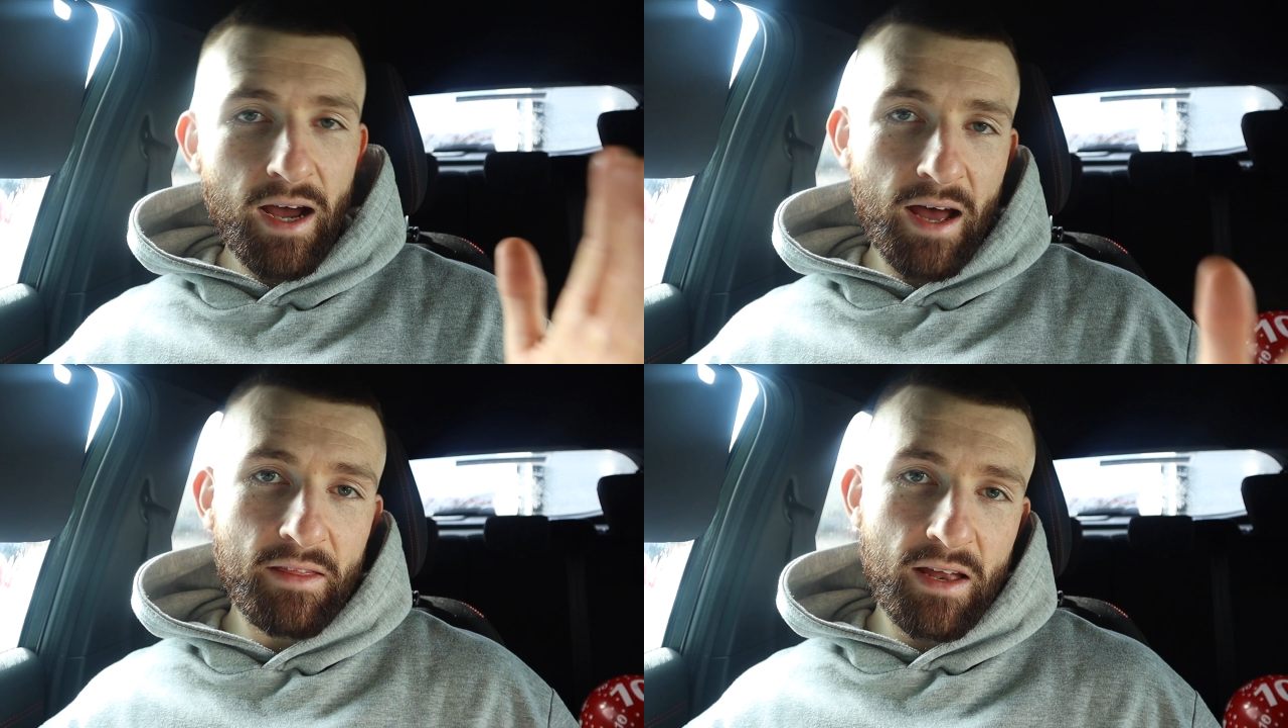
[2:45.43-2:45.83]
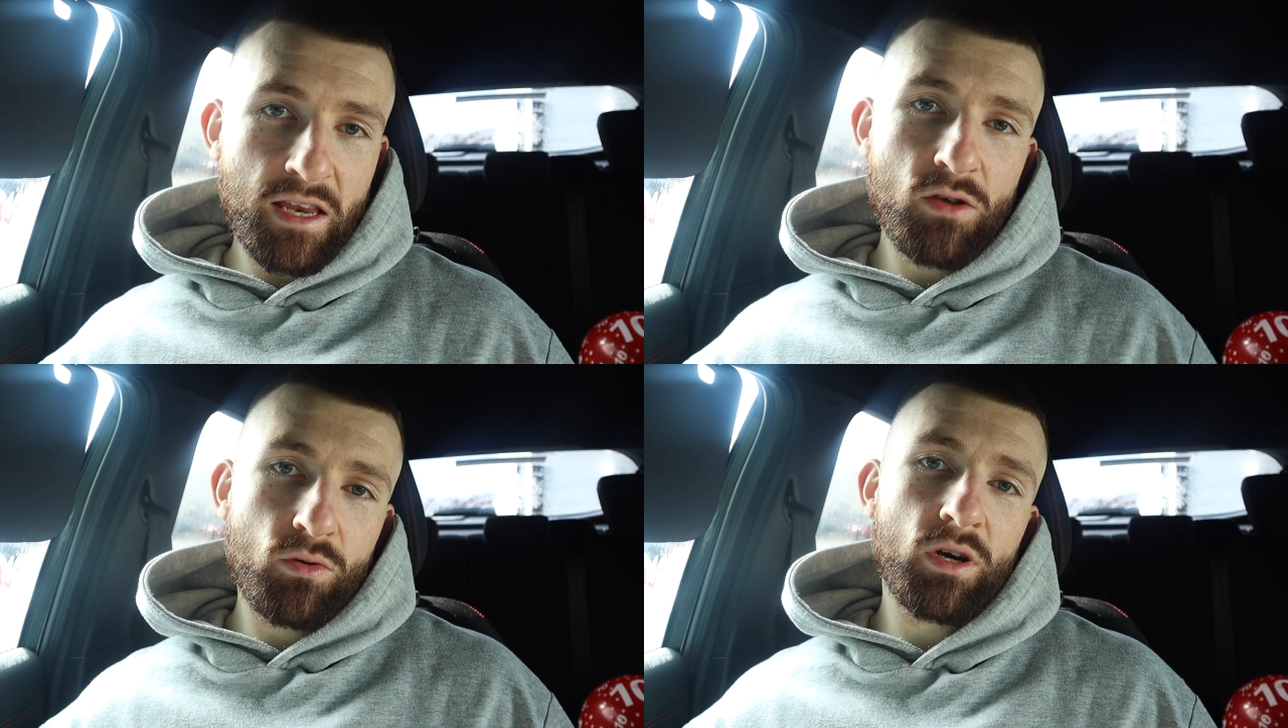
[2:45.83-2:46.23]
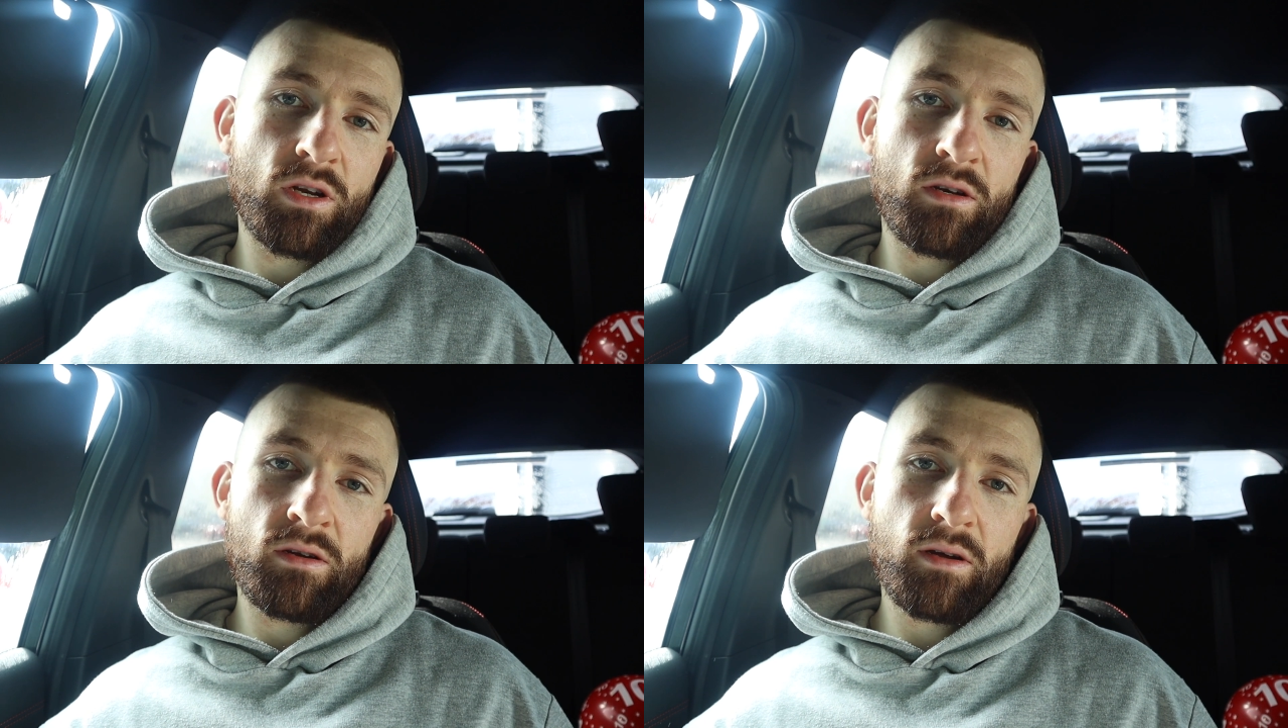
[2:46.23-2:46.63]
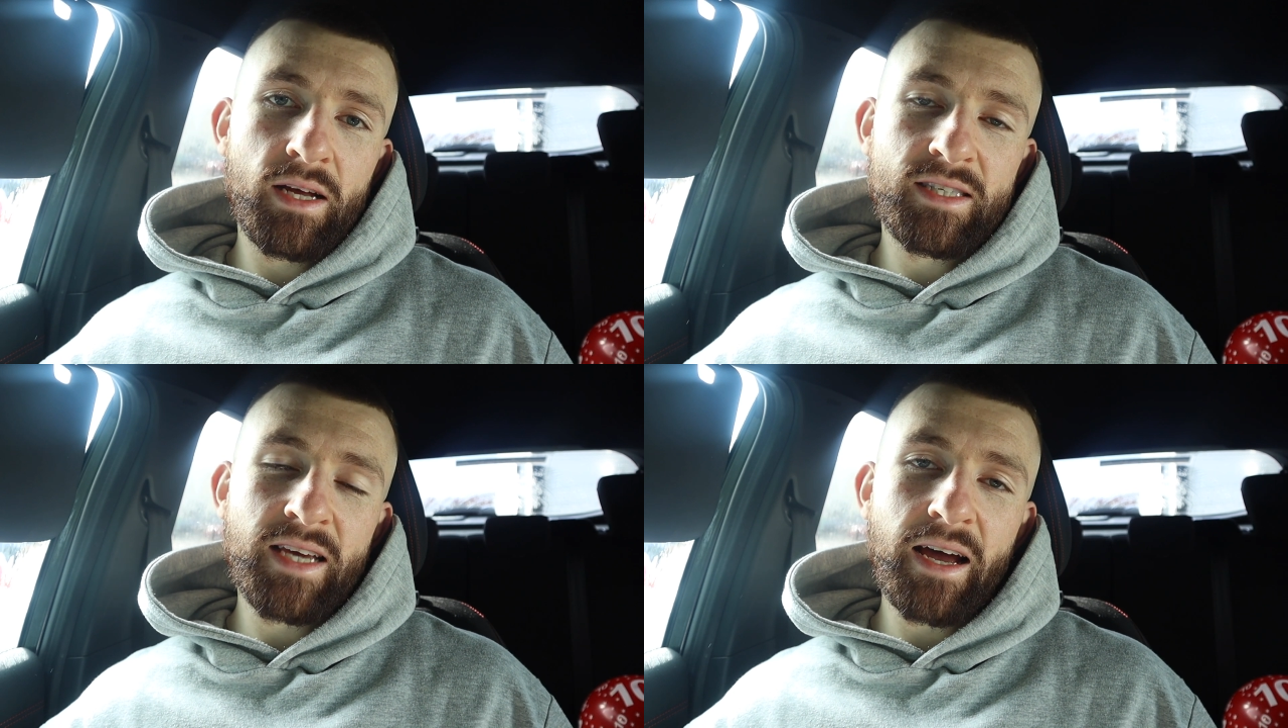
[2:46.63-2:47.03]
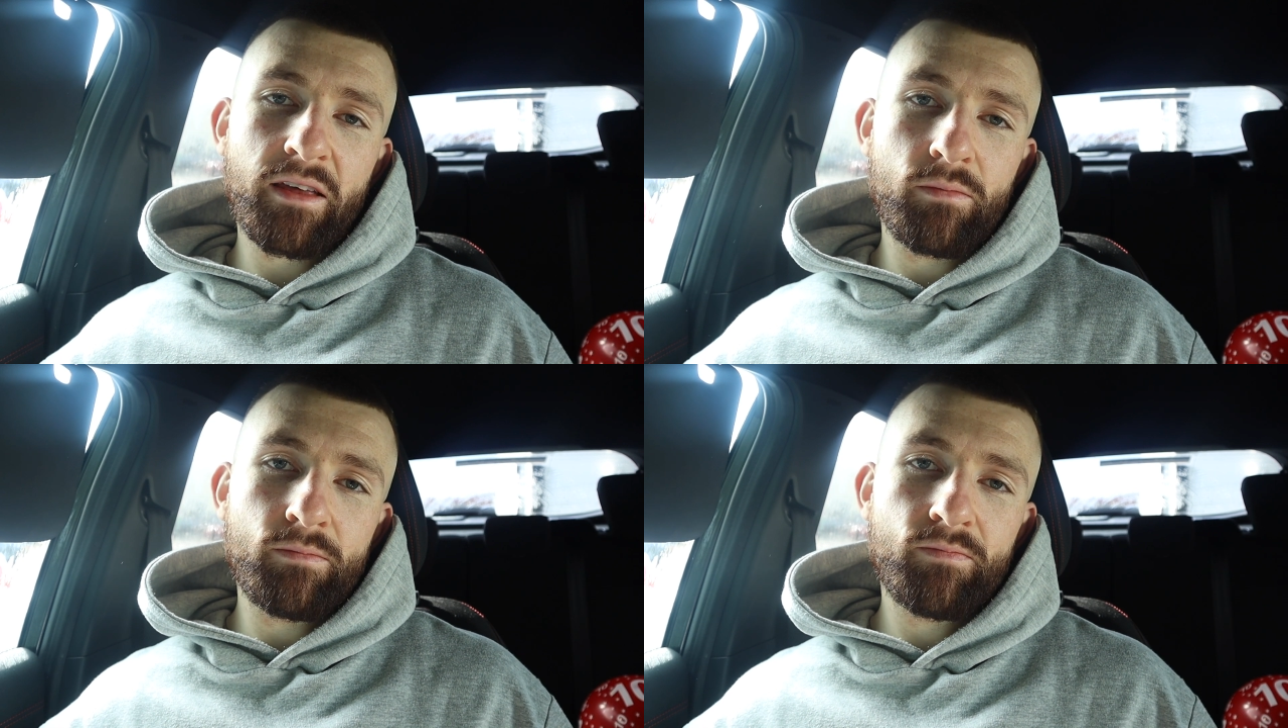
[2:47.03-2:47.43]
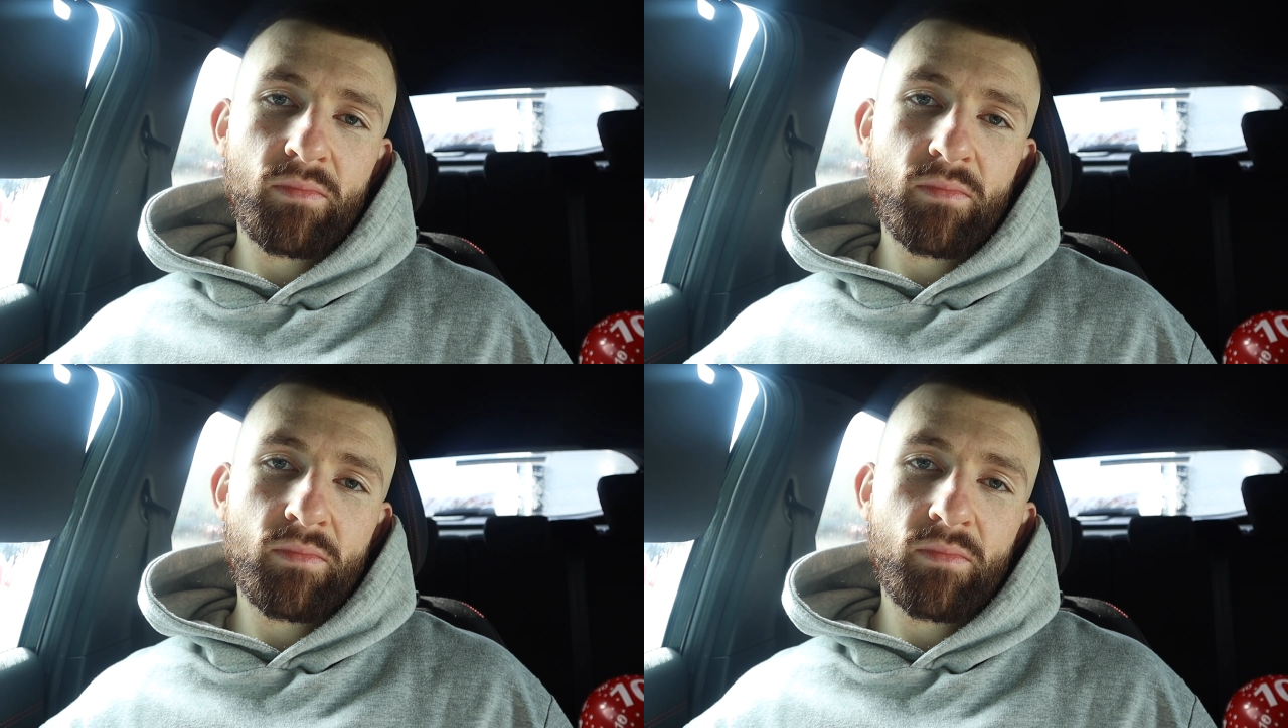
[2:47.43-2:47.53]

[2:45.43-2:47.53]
and then you can attack them